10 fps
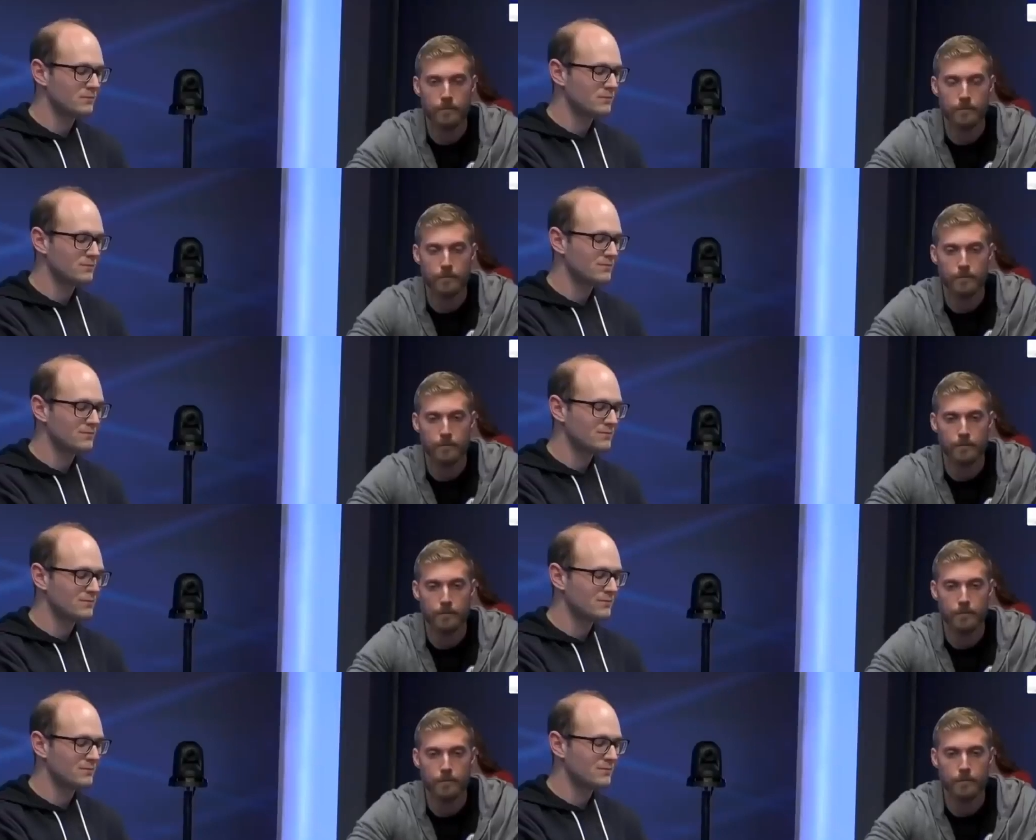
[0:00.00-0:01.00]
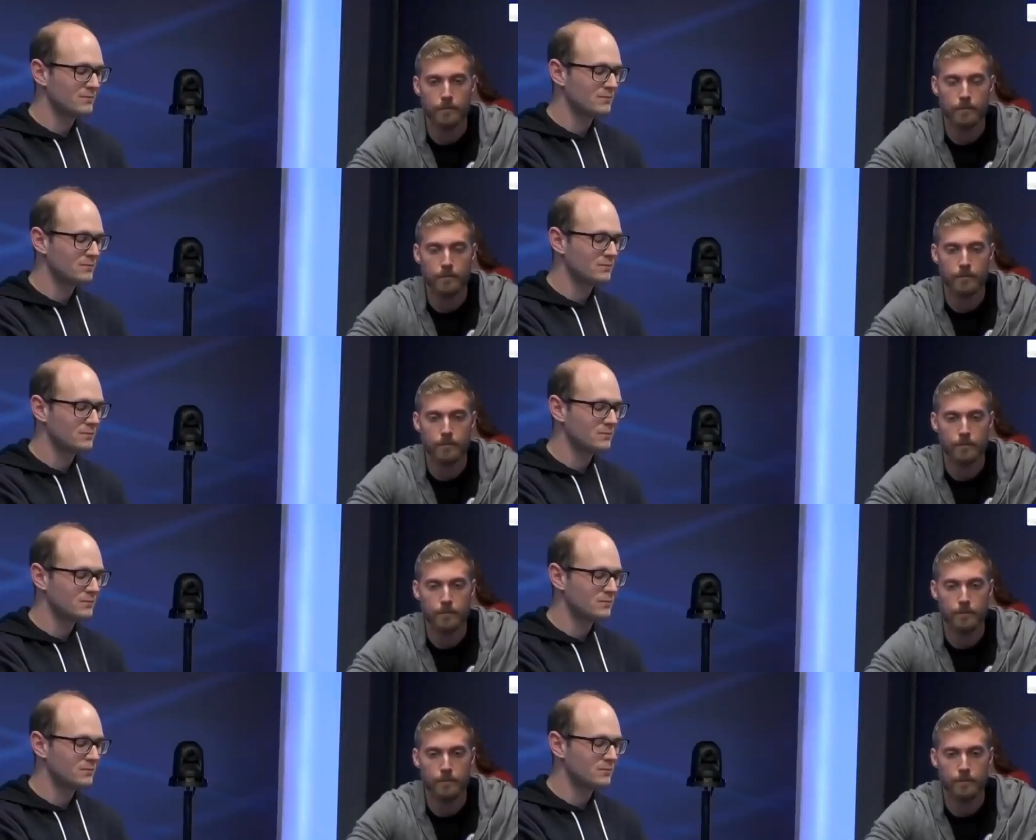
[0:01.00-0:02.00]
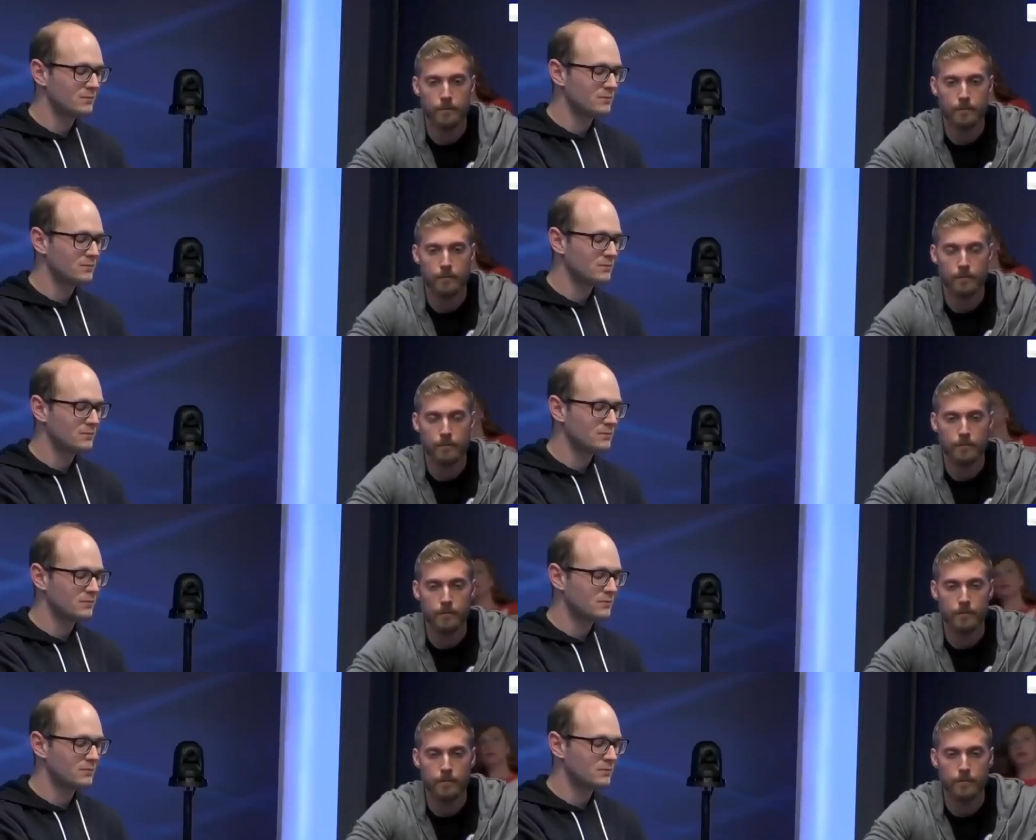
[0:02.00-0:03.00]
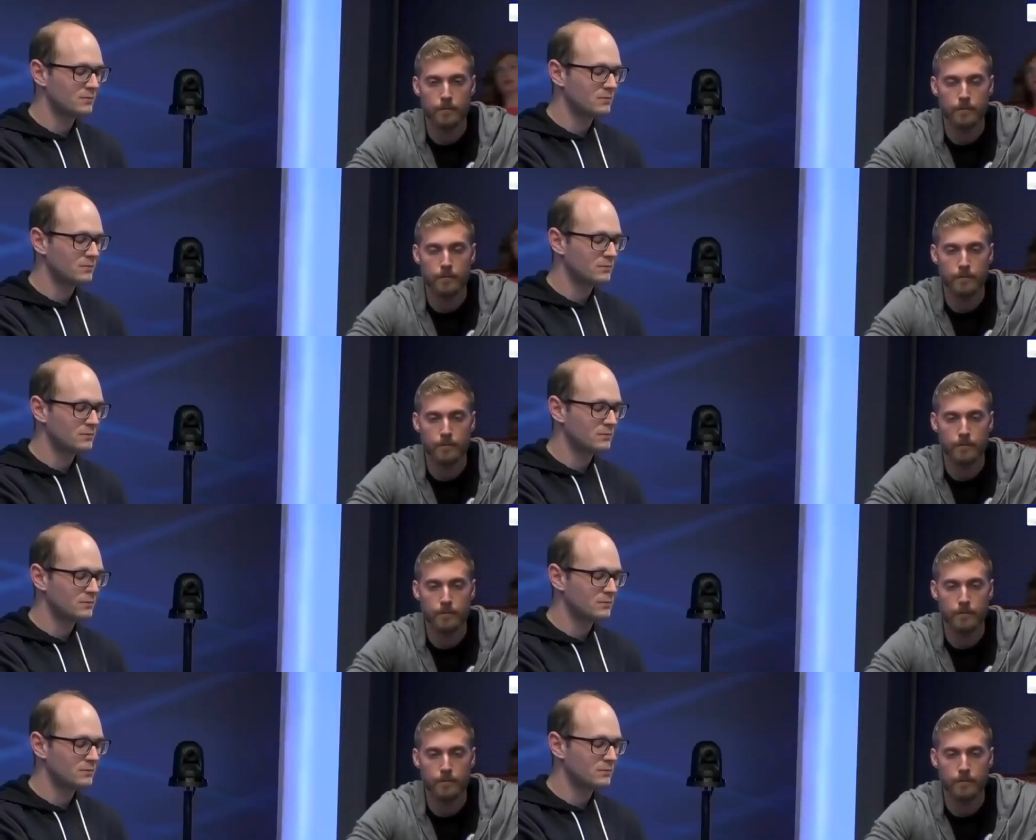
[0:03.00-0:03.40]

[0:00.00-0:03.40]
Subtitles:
Nothing is said.